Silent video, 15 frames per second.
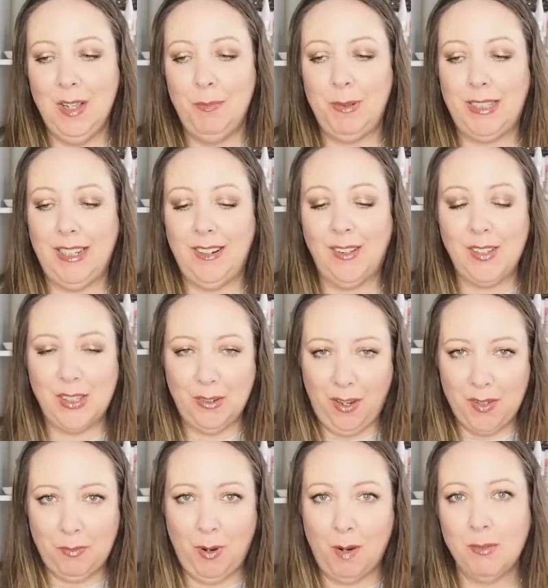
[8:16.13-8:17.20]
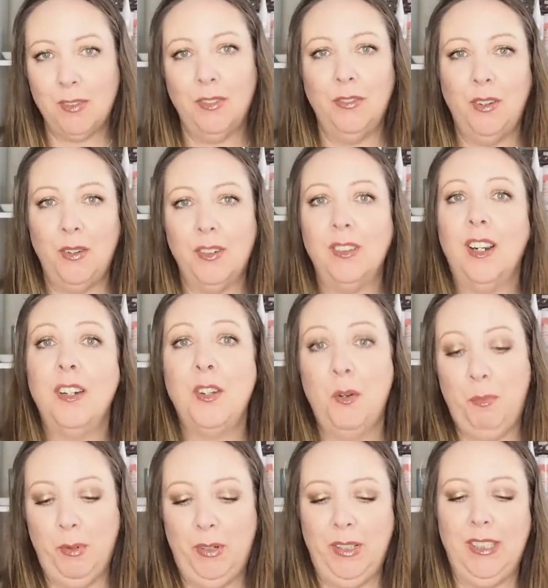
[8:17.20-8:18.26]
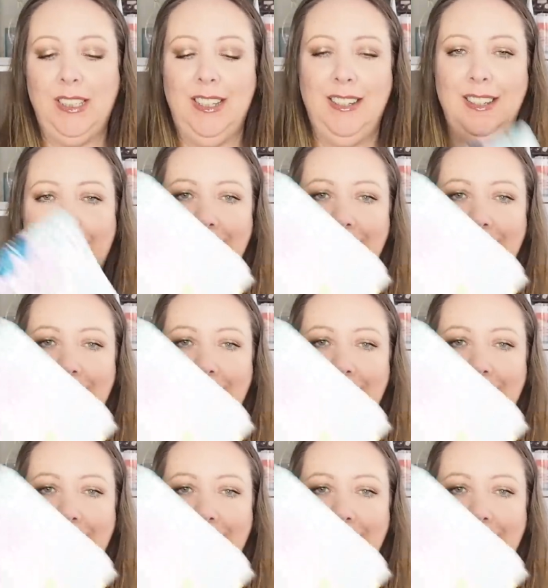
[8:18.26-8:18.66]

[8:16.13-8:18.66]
but then also as props for photo, are notebooks.